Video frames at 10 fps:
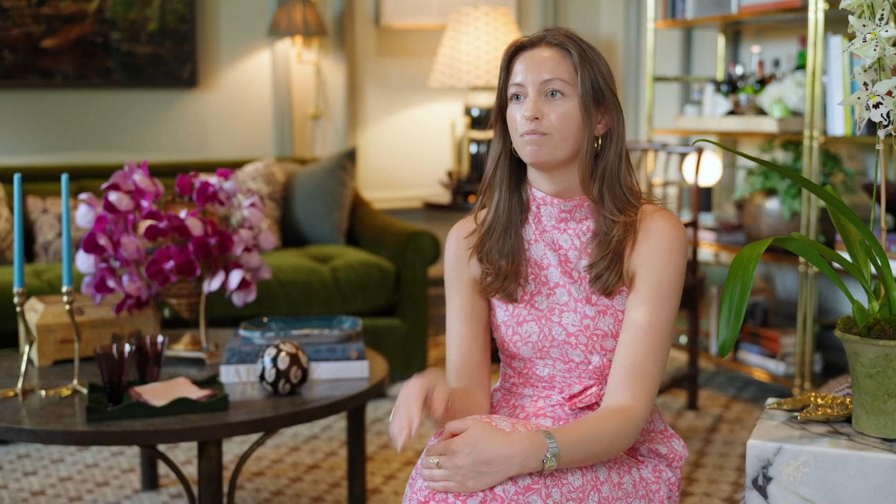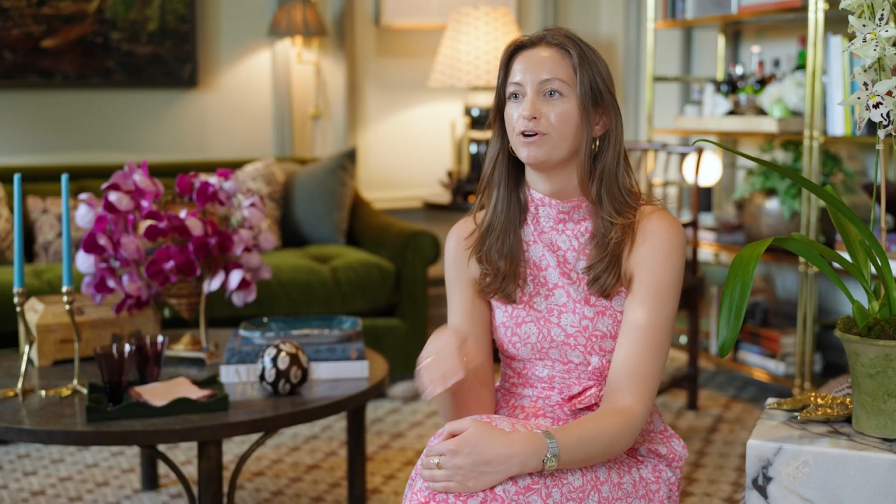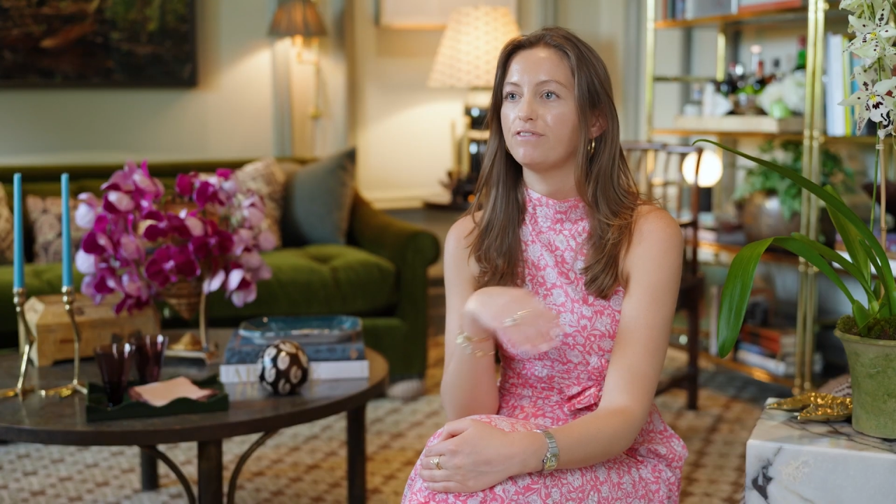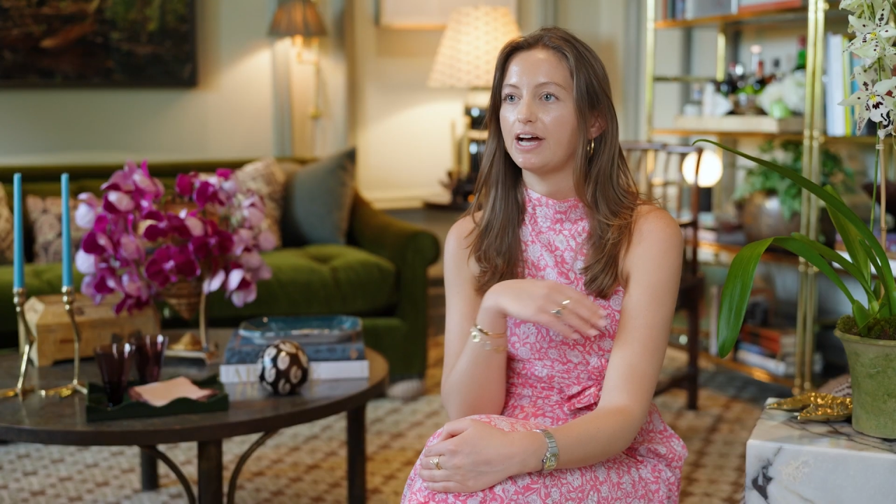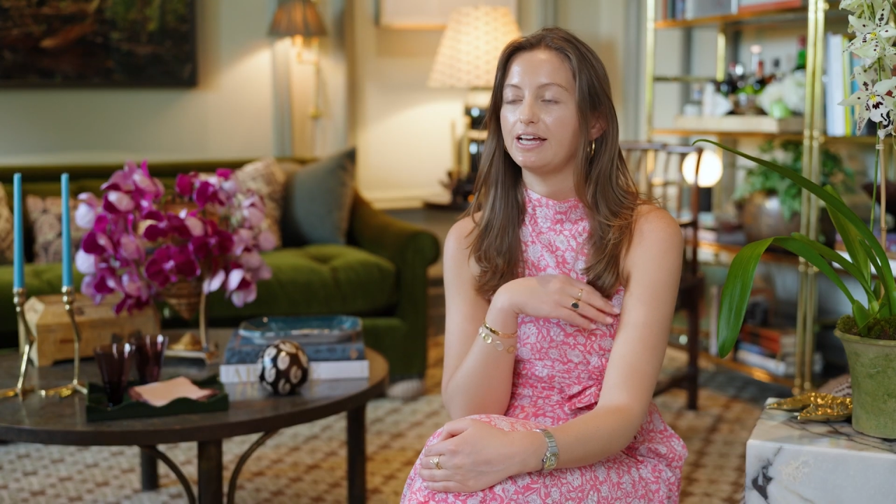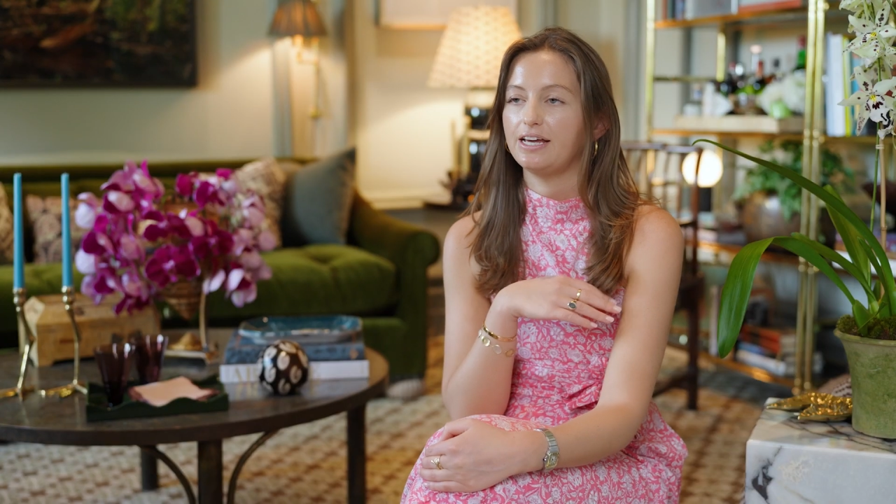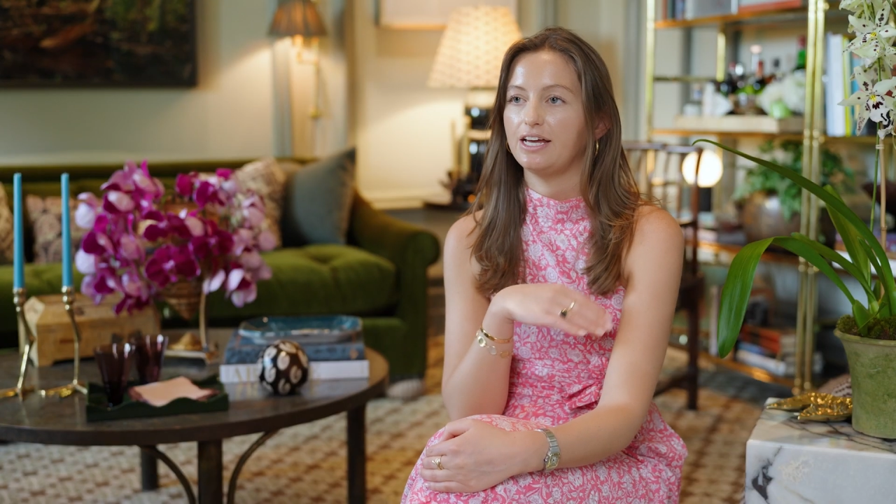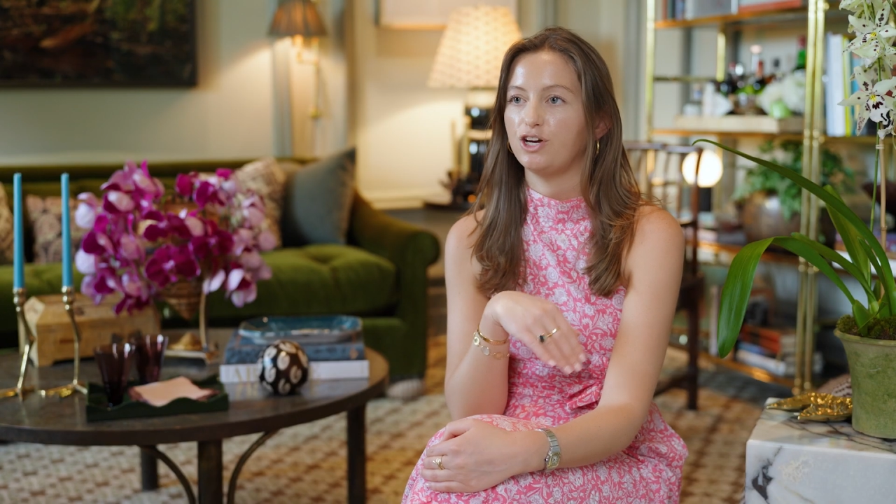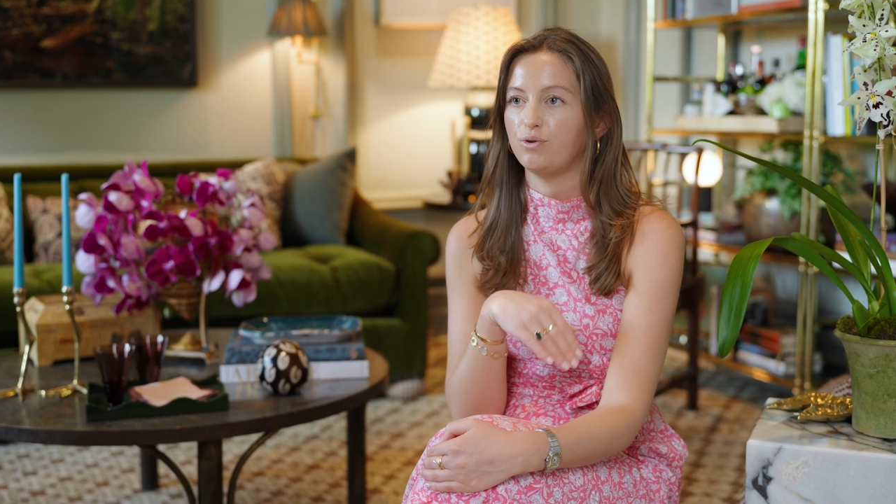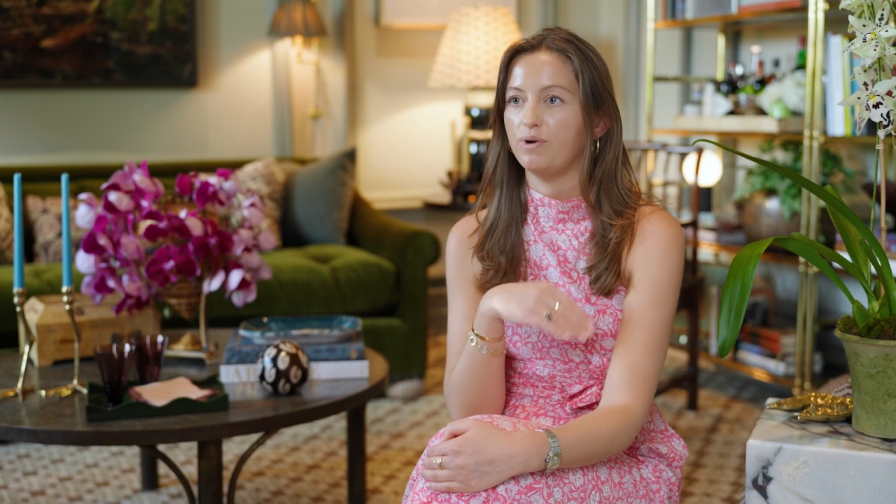
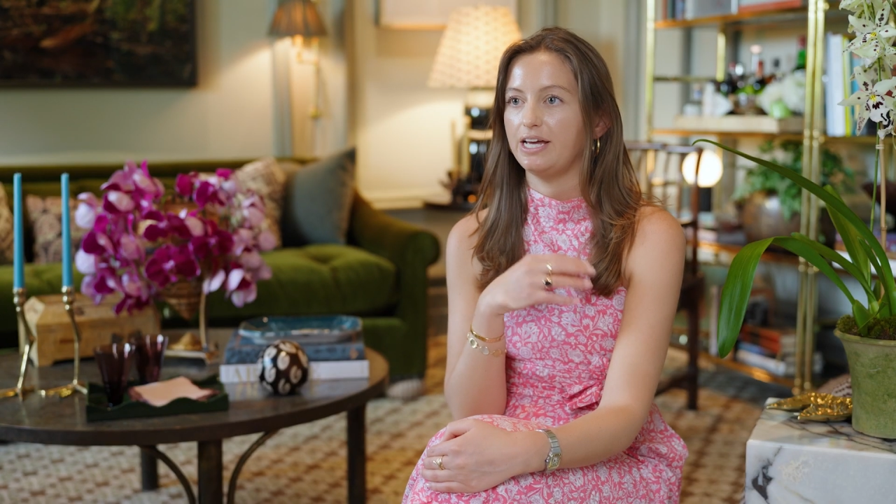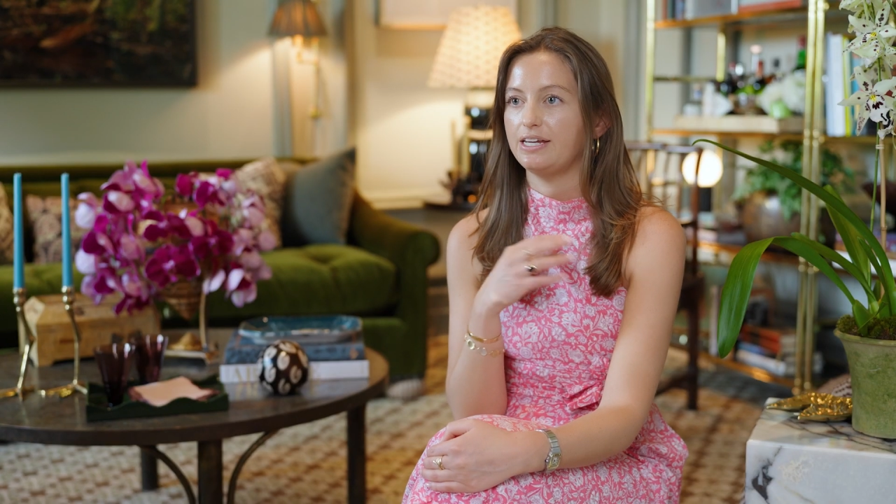provided a way